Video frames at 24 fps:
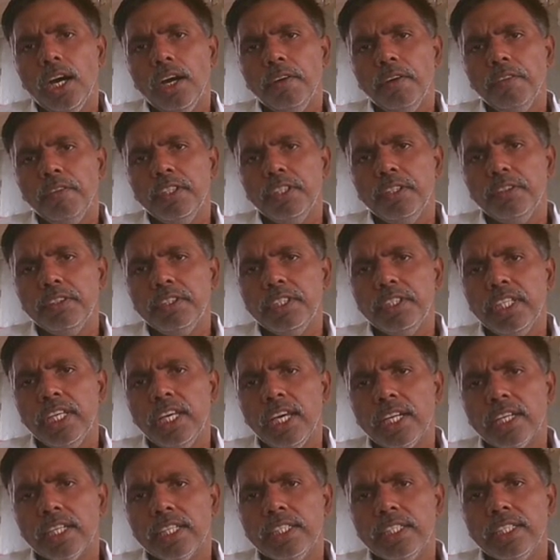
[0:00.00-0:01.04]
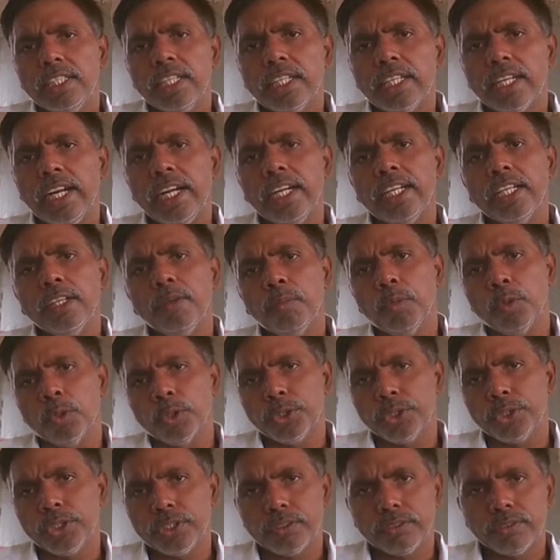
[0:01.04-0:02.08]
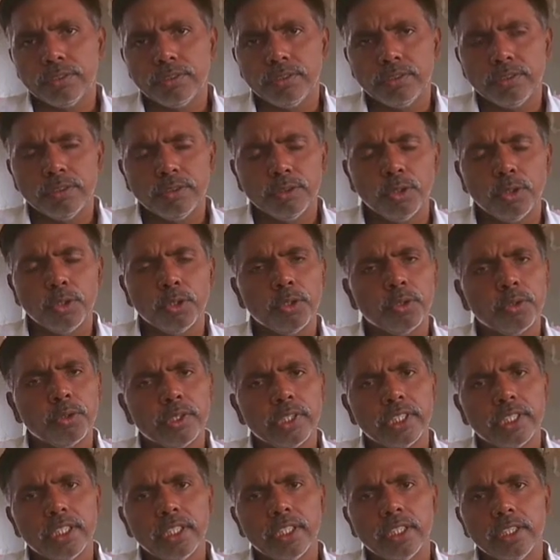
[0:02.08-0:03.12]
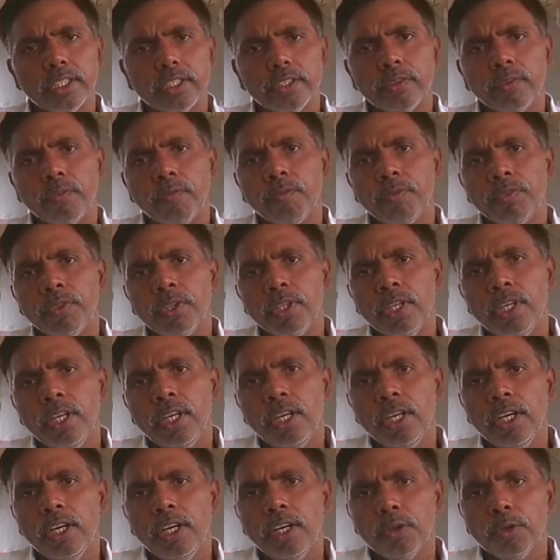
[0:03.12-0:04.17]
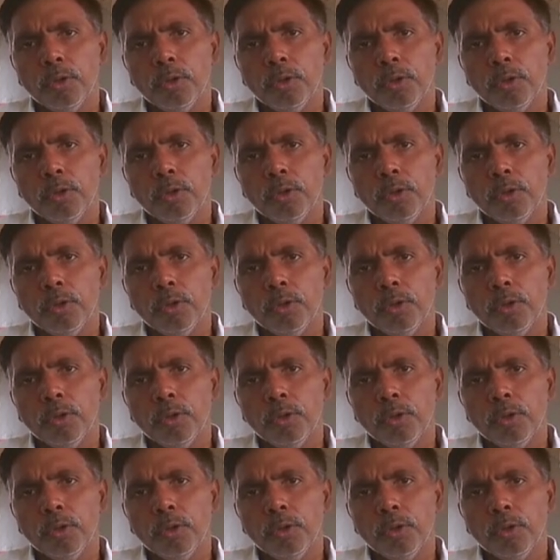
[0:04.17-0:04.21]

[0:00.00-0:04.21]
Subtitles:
They are in a random motion, no doubt at all. A